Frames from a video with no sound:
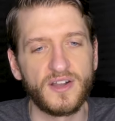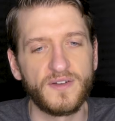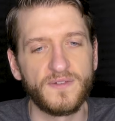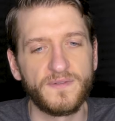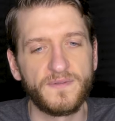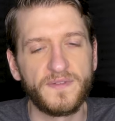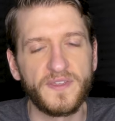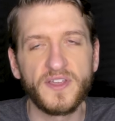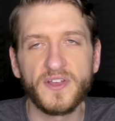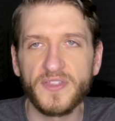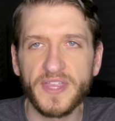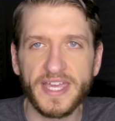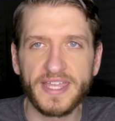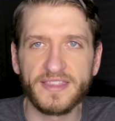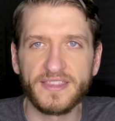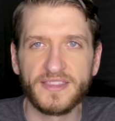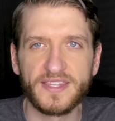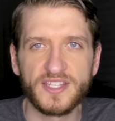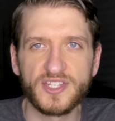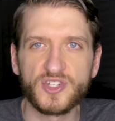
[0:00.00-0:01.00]
feel
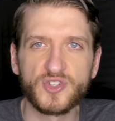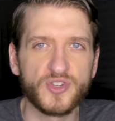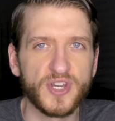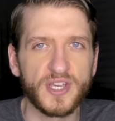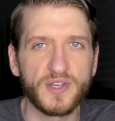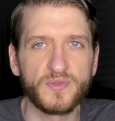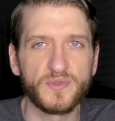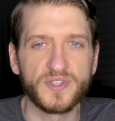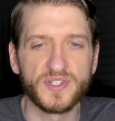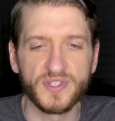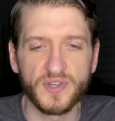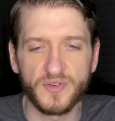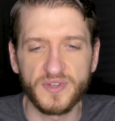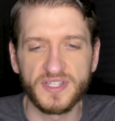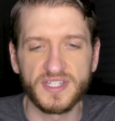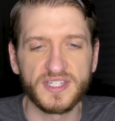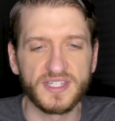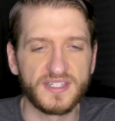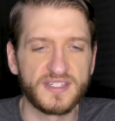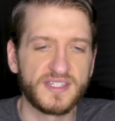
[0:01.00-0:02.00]
that this trick was
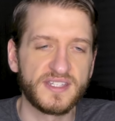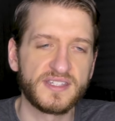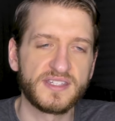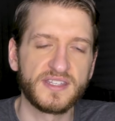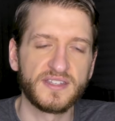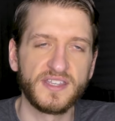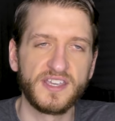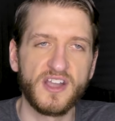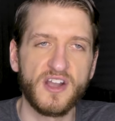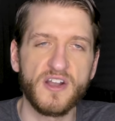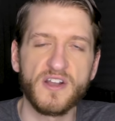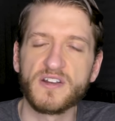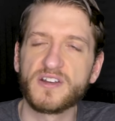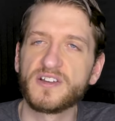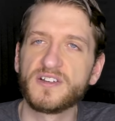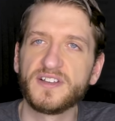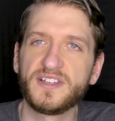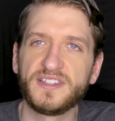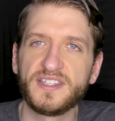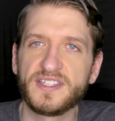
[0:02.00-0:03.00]
always consistently
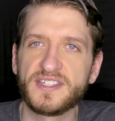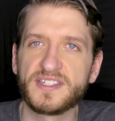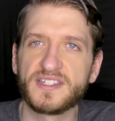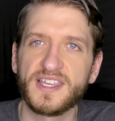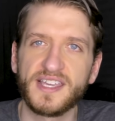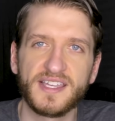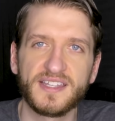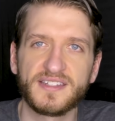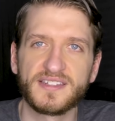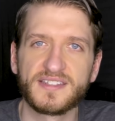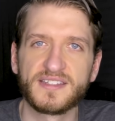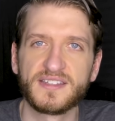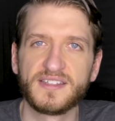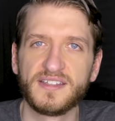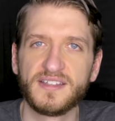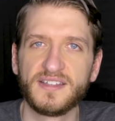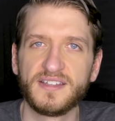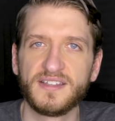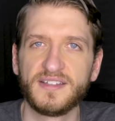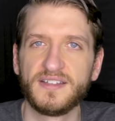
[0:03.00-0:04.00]
harder in this stance,
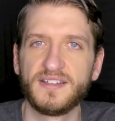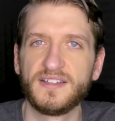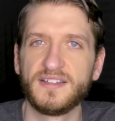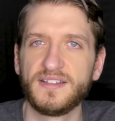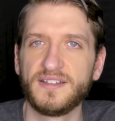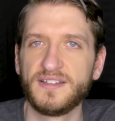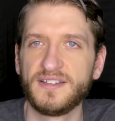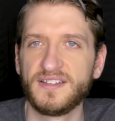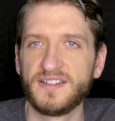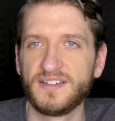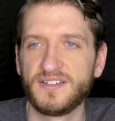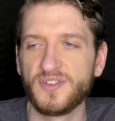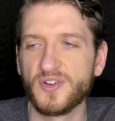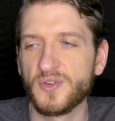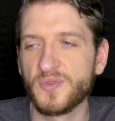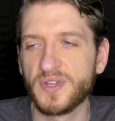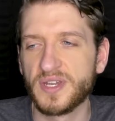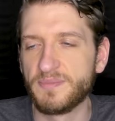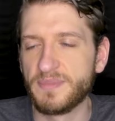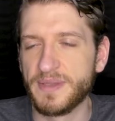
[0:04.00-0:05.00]

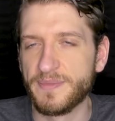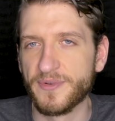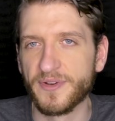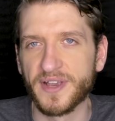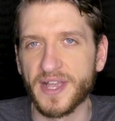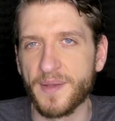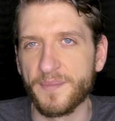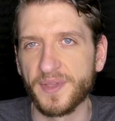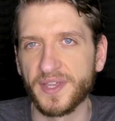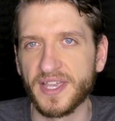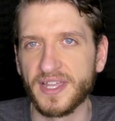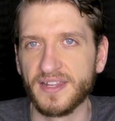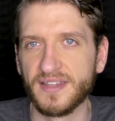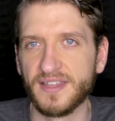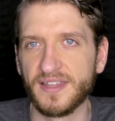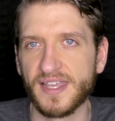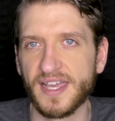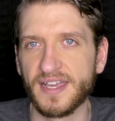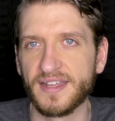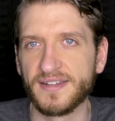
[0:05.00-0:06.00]
or would it be more complicated
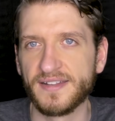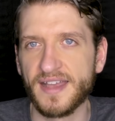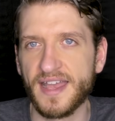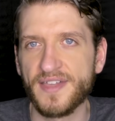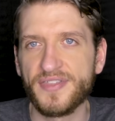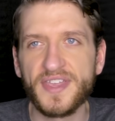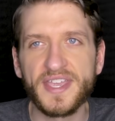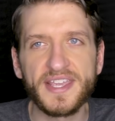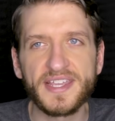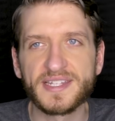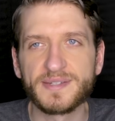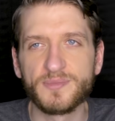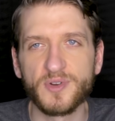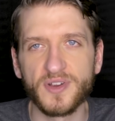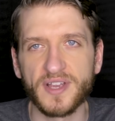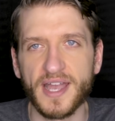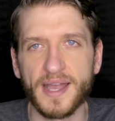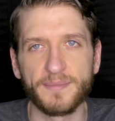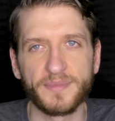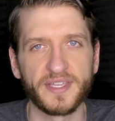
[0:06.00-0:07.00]
than that? I think it's
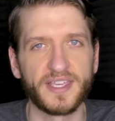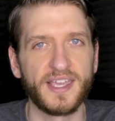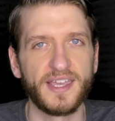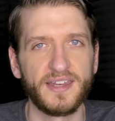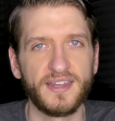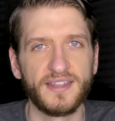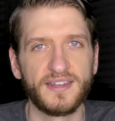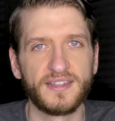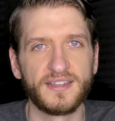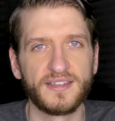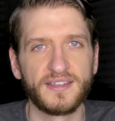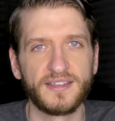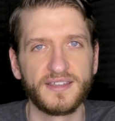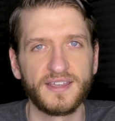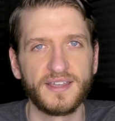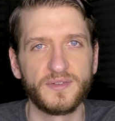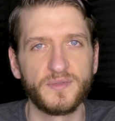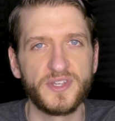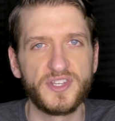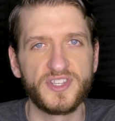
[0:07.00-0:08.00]
more complicated,
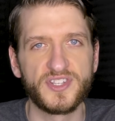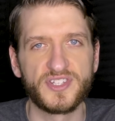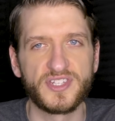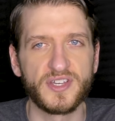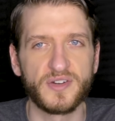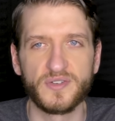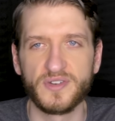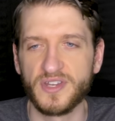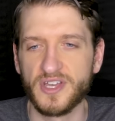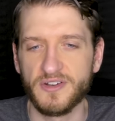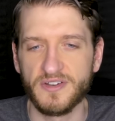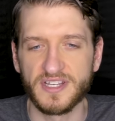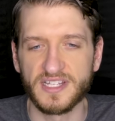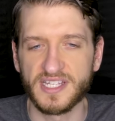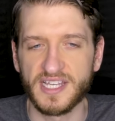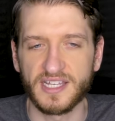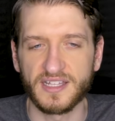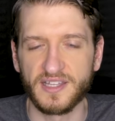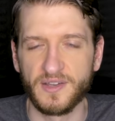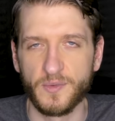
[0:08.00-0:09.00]
and we just don't know
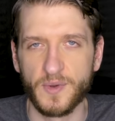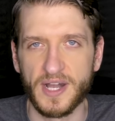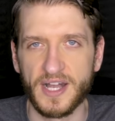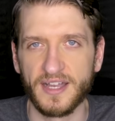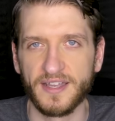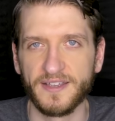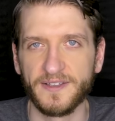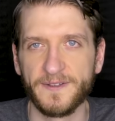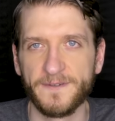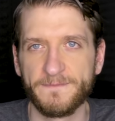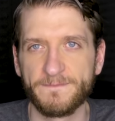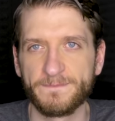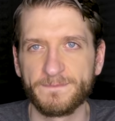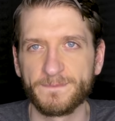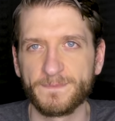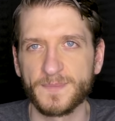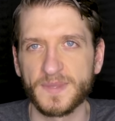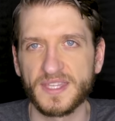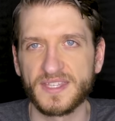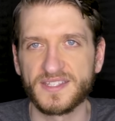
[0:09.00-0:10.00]
exactly why.
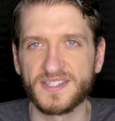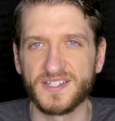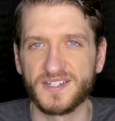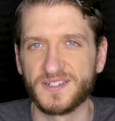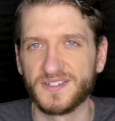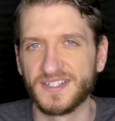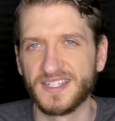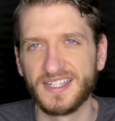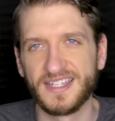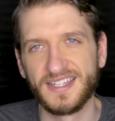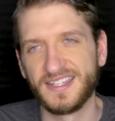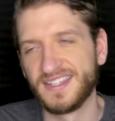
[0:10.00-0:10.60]
So.